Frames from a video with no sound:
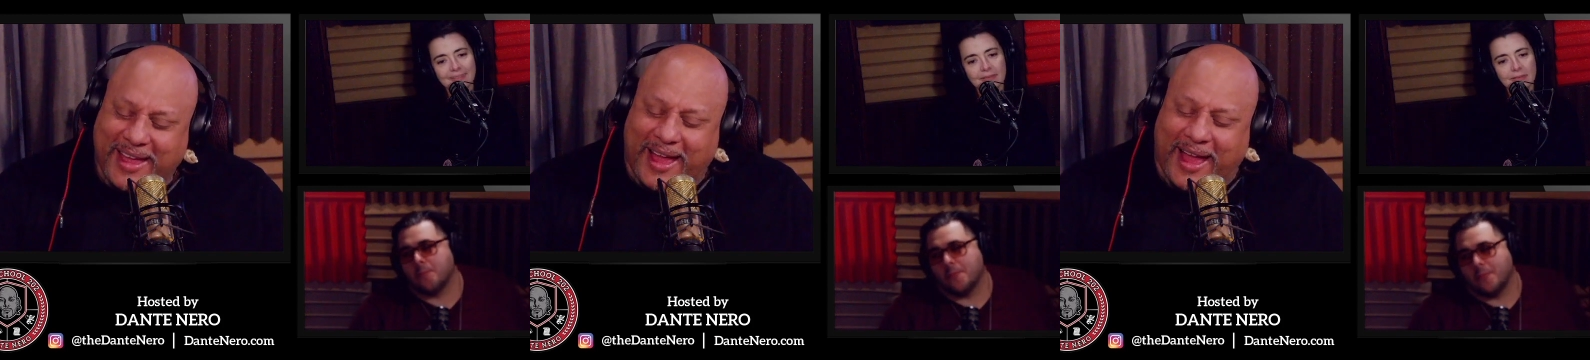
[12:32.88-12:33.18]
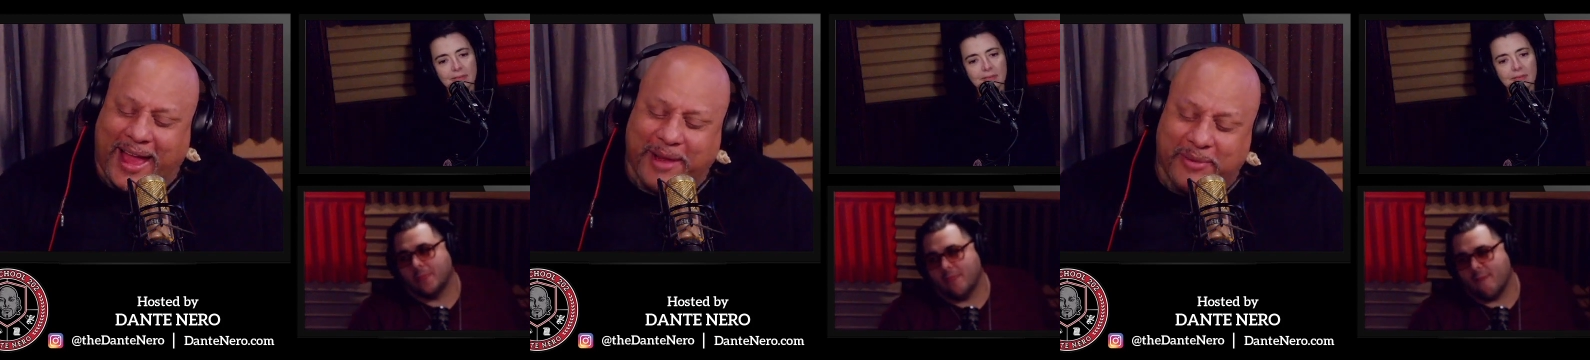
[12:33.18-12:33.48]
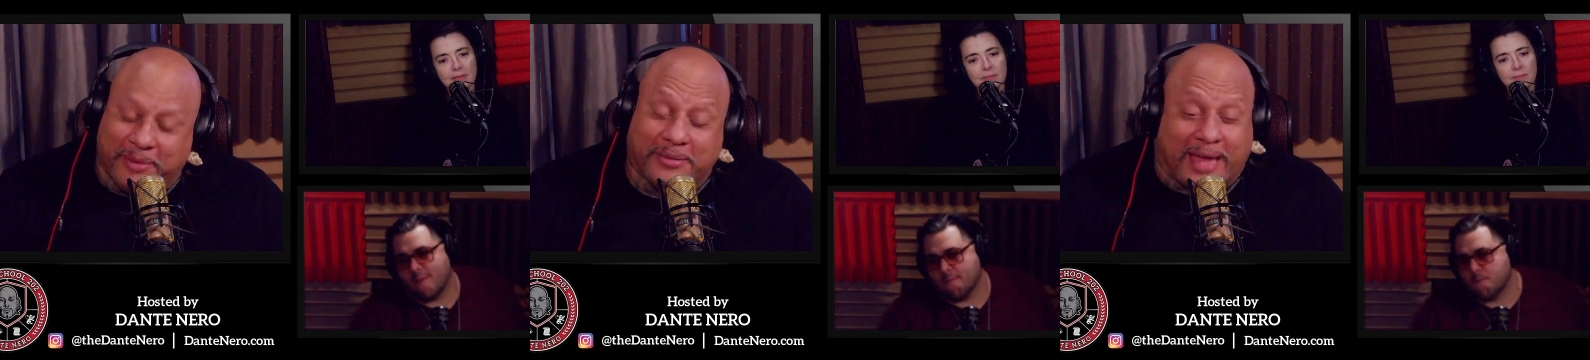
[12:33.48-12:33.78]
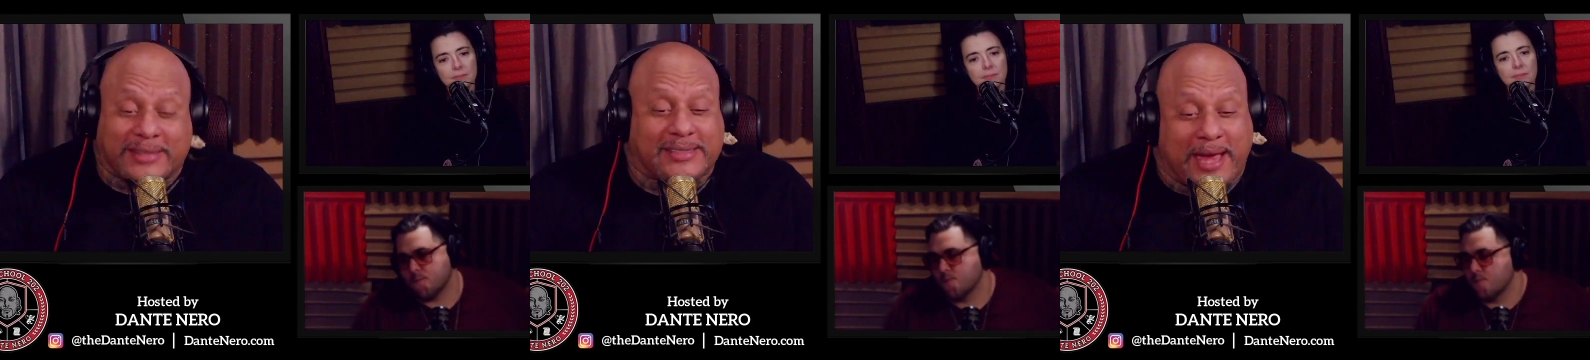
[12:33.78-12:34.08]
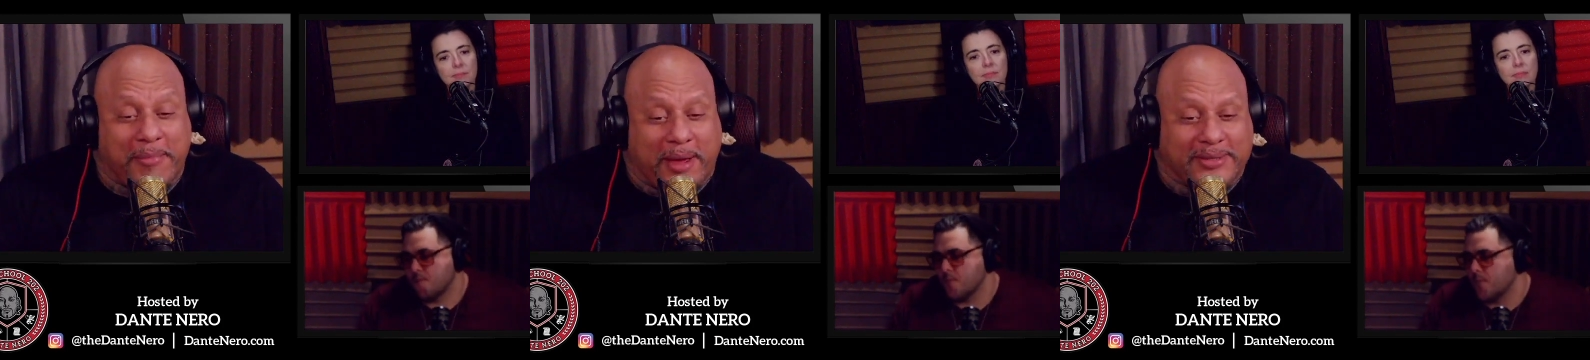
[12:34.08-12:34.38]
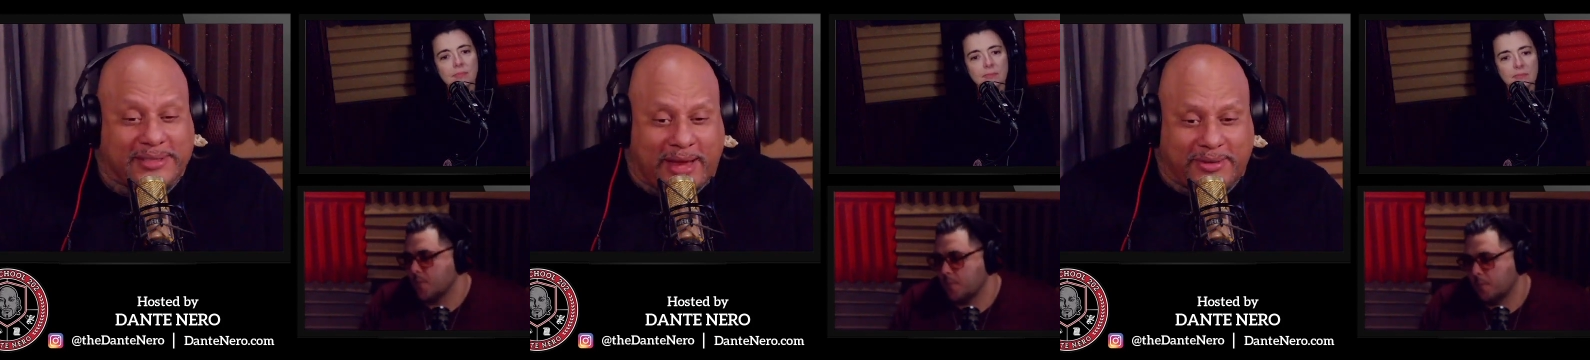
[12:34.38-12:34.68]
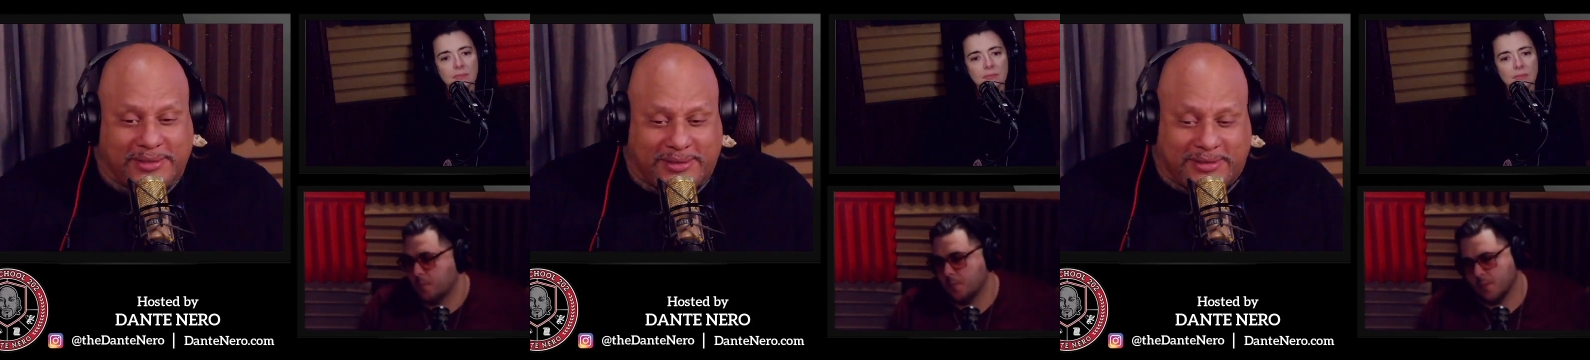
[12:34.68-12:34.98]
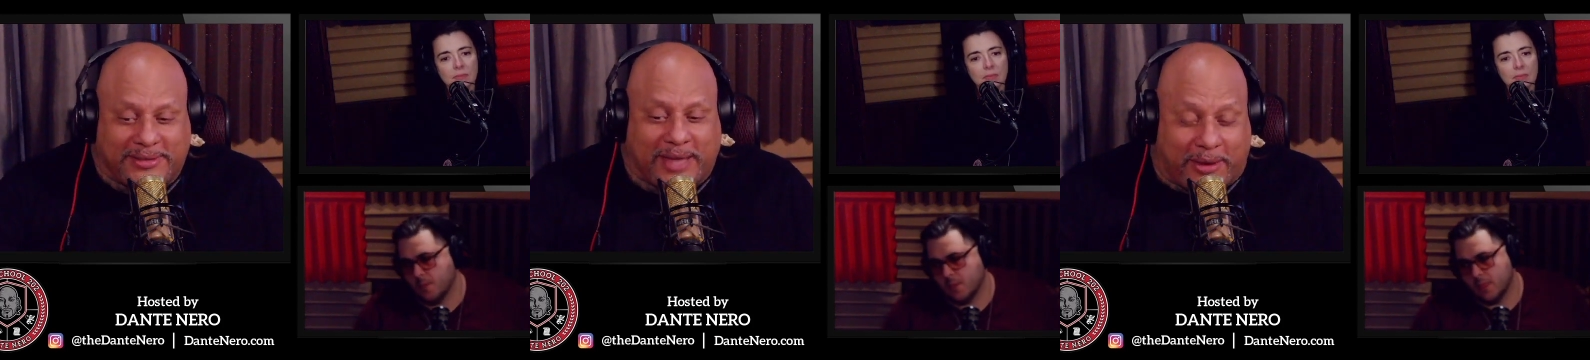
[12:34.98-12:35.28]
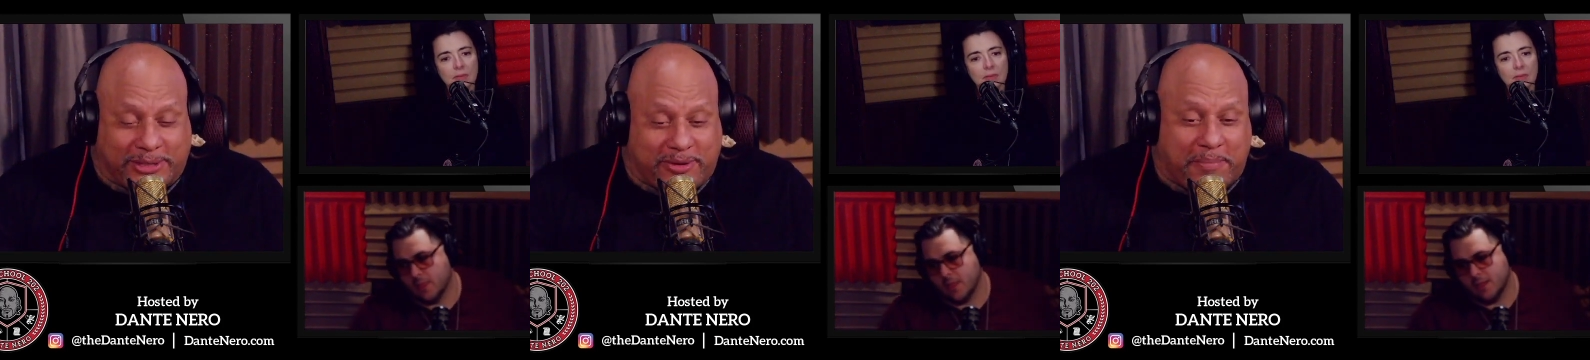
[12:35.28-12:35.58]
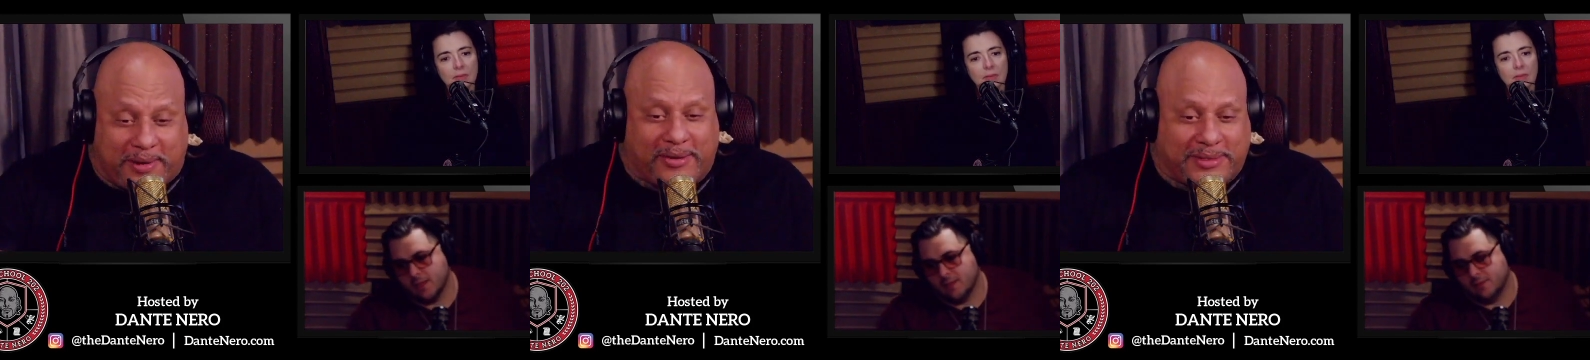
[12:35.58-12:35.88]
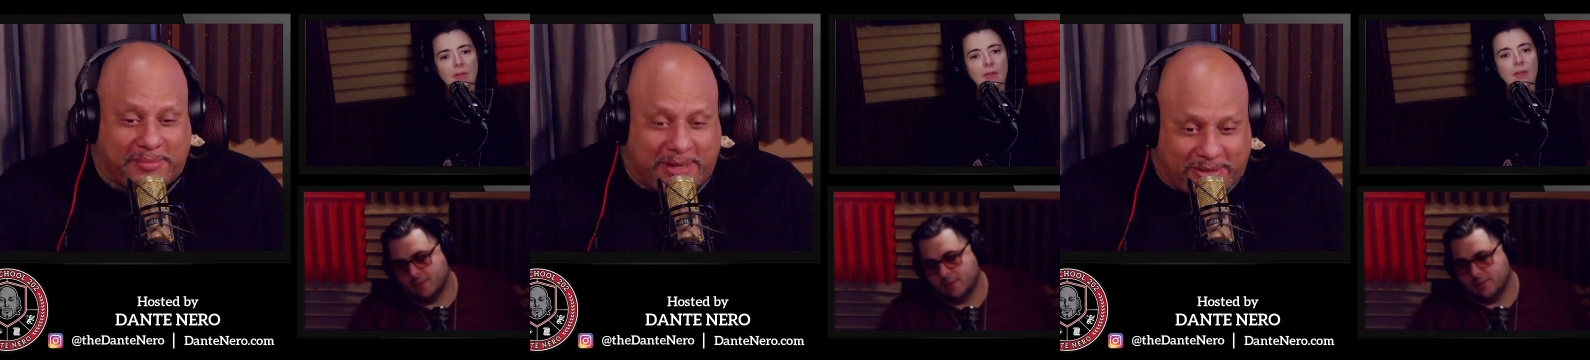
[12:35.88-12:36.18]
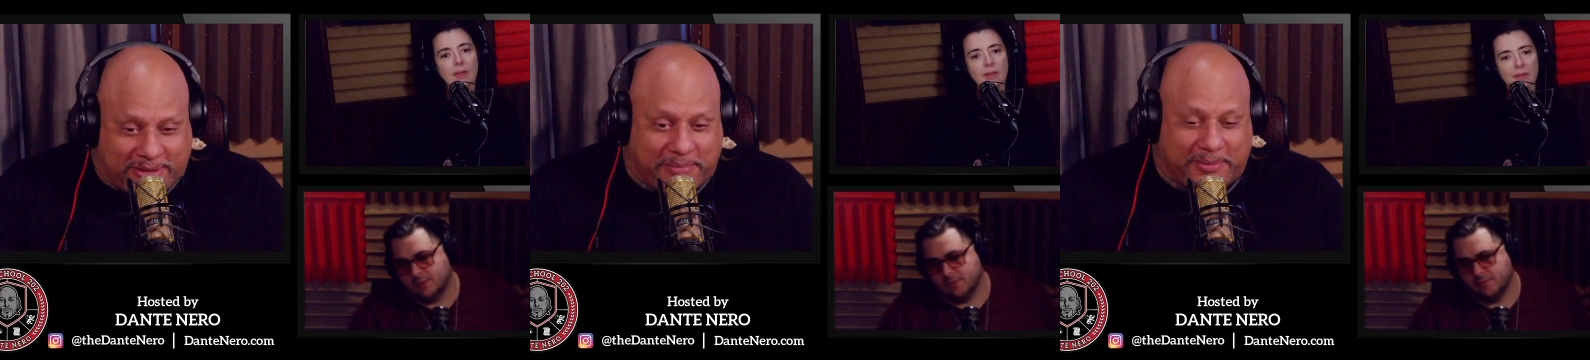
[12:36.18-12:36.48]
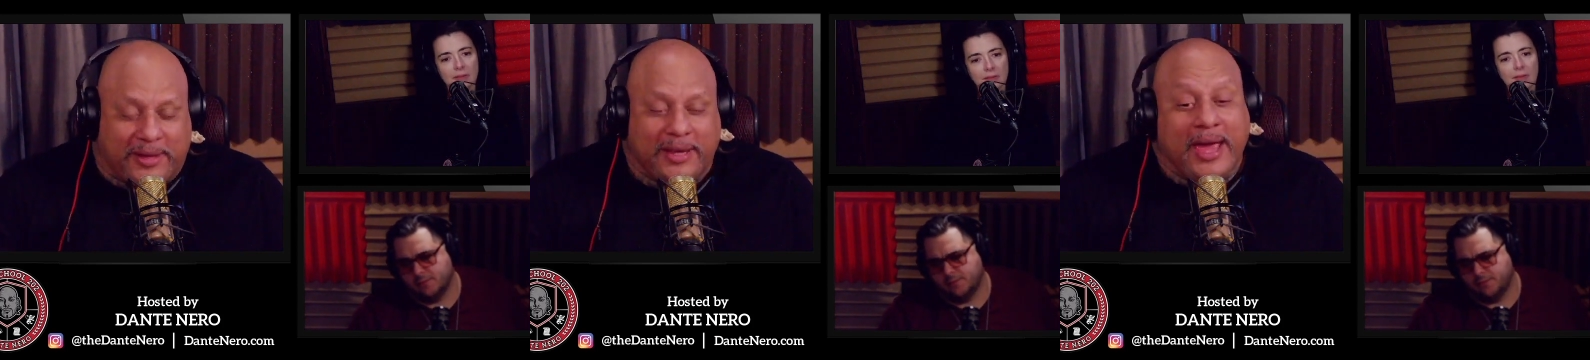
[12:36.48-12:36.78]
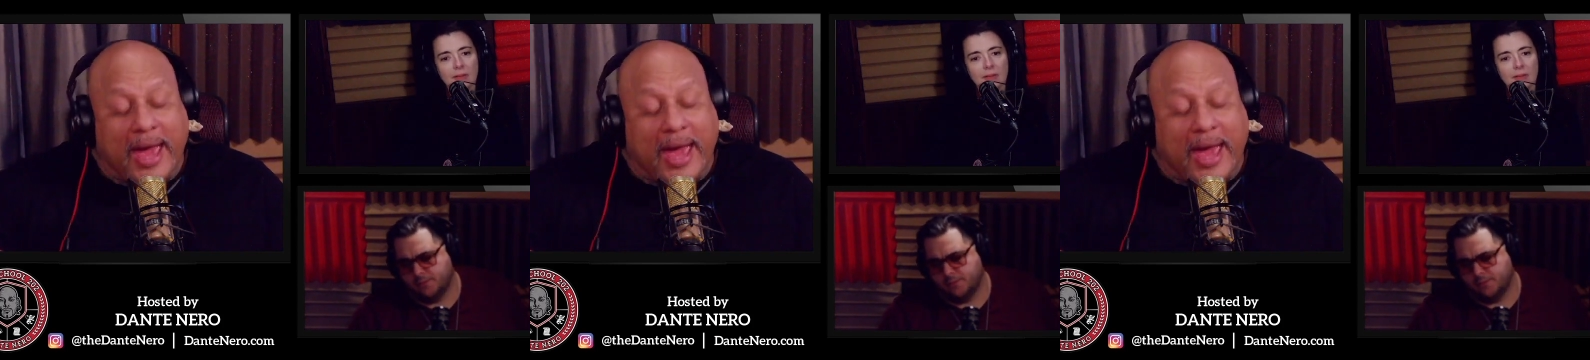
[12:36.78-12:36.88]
Speaker 1: I it, at the time I was I was I was stripping. I was a male stripper, hmm.